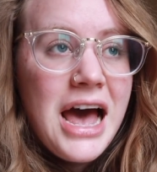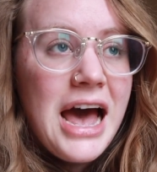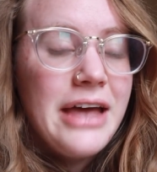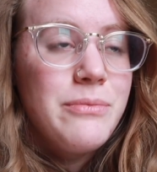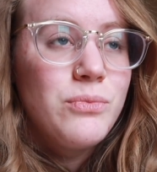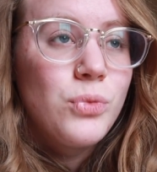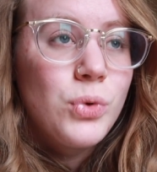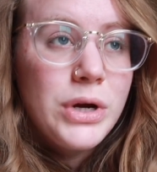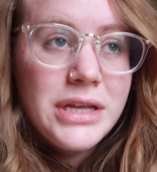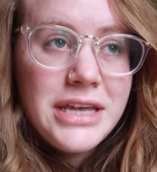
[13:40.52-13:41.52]
I'm
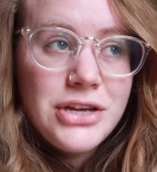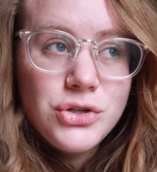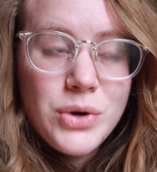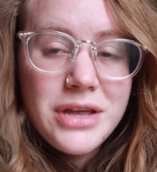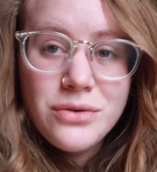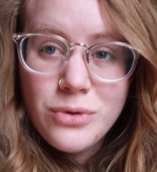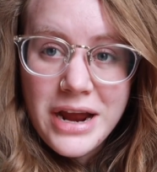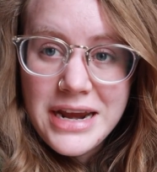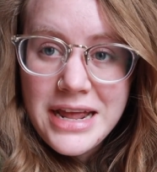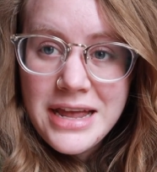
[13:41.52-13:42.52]
really enjoying the
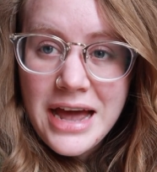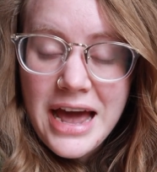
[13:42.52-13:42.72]
writing.